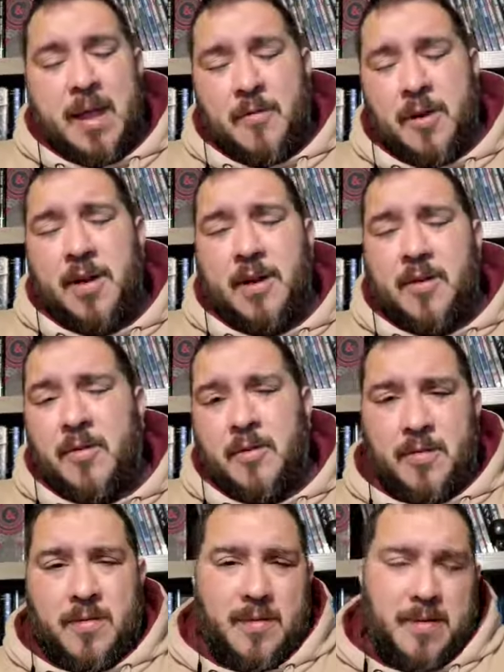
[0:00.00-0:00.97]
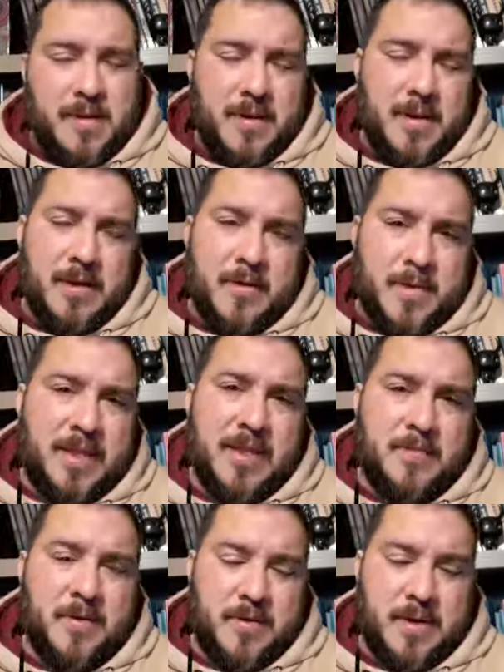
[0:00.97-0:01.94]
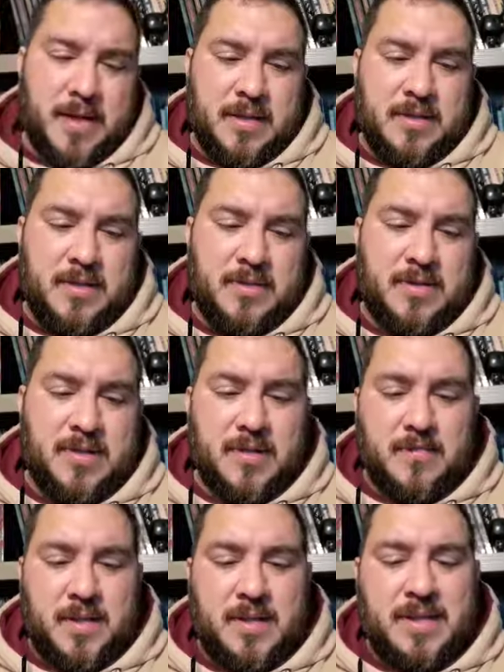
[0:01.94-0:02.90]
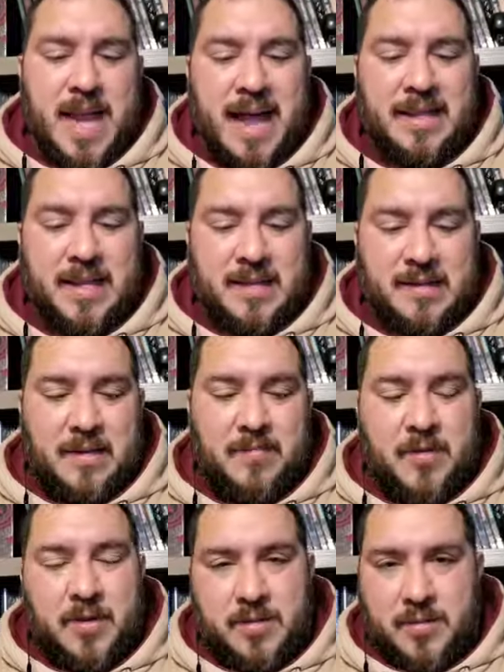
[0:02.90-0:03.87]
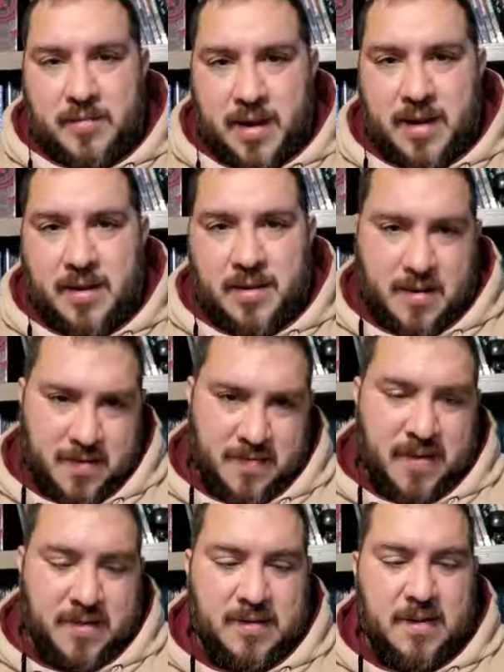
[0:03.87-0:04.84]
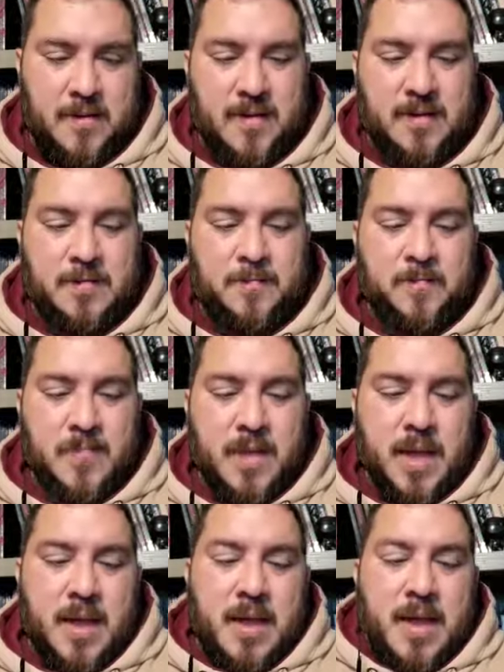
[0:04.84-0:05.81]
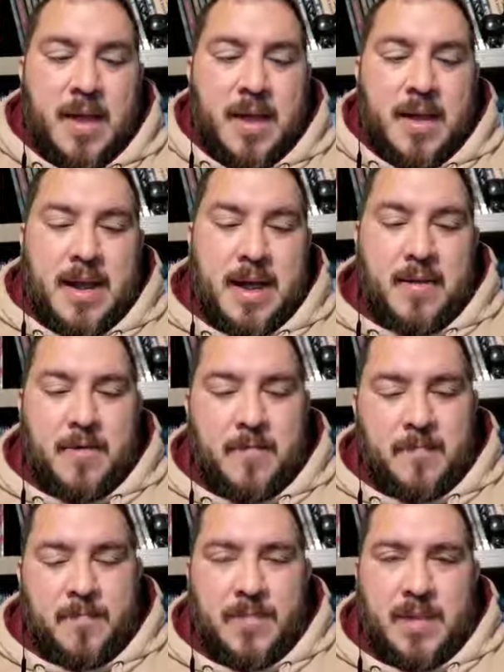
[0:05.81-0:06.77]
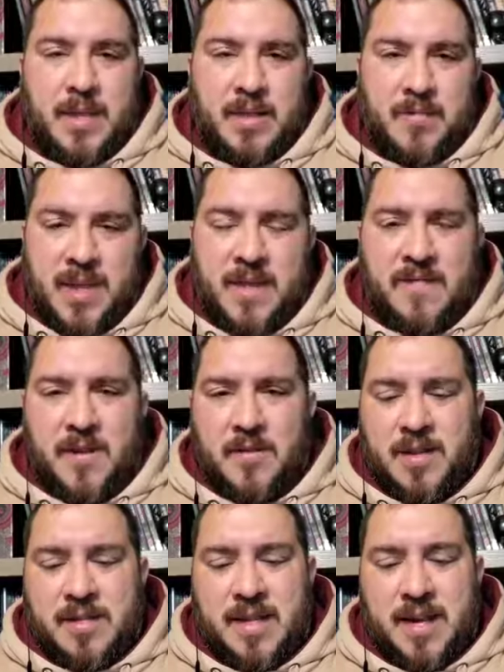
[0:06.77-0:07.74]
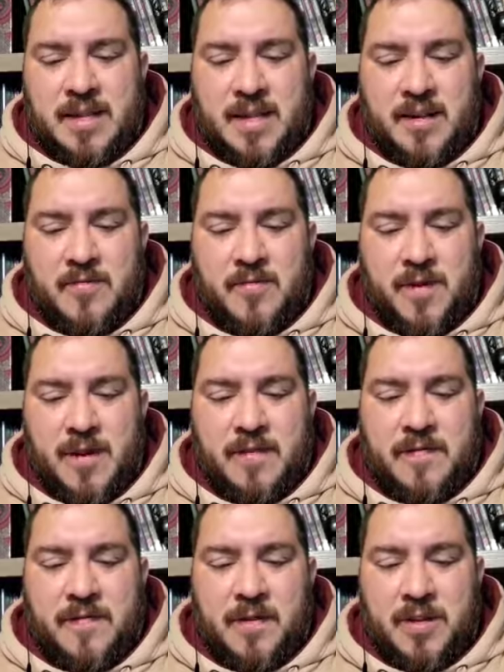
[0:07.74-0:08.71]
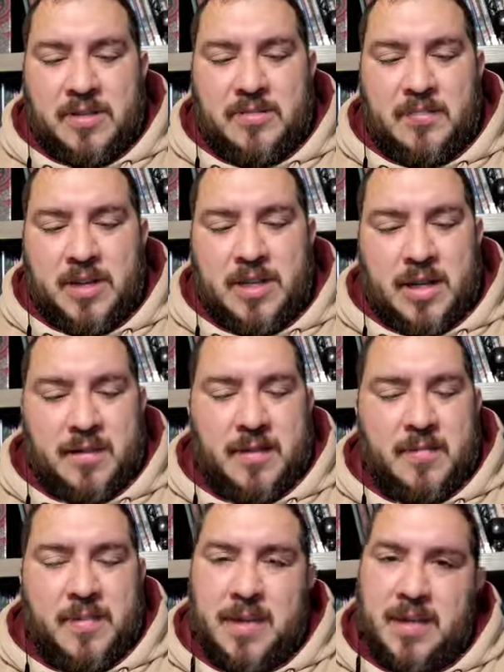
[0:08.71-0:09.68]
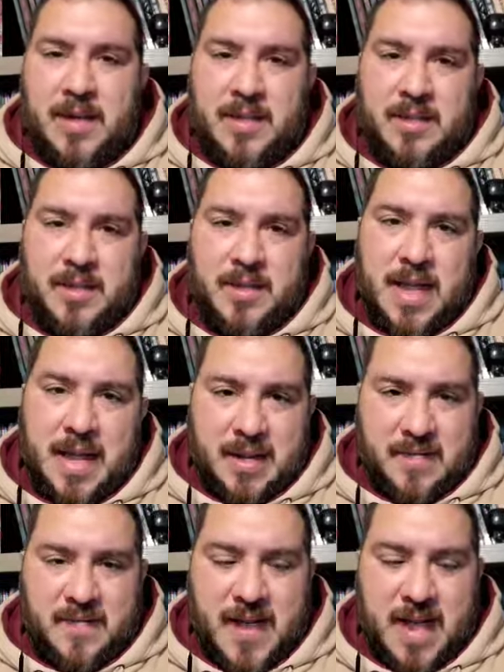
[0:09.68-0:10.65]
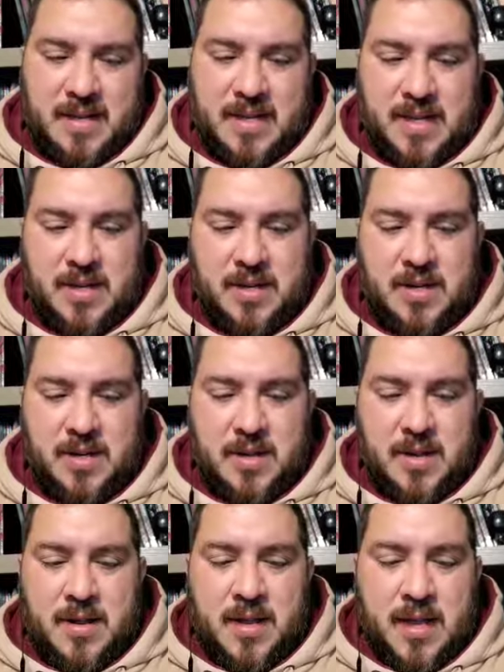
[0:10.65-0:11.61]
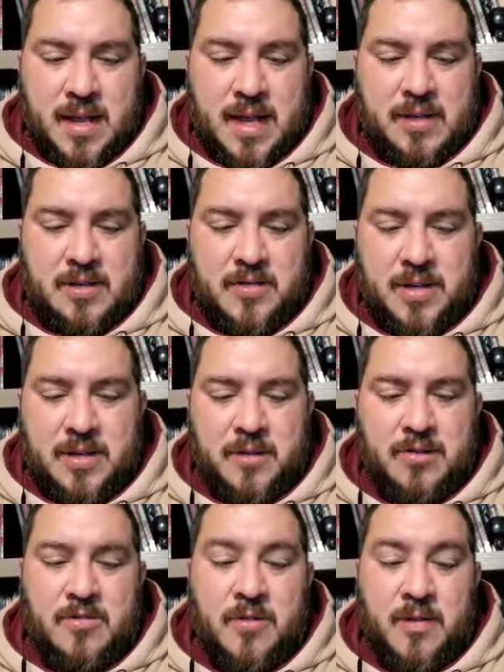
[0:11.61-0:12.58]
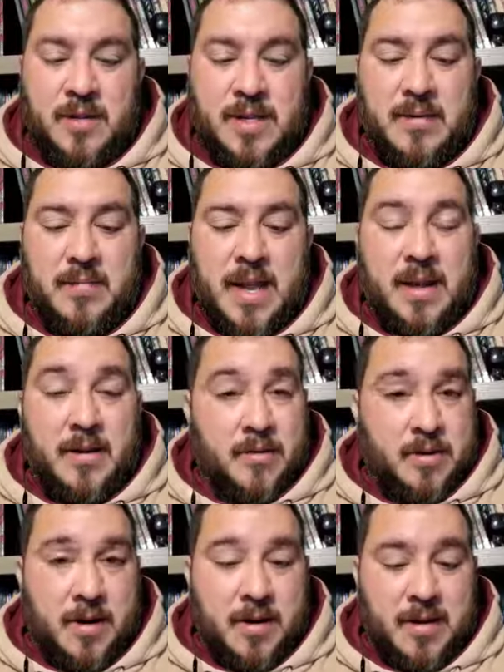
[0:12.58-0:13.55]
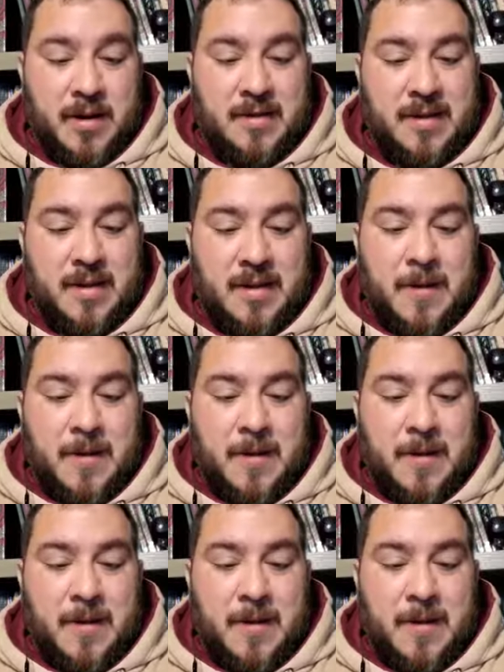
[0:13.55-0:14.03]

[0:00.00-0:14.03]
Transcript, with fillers: We're going to go a little bit deeper into some tactics in part three of this series. Now, you may have noticed that I didn't really focus much on the ability to gain advantage against creatures who are in dim light or darkness.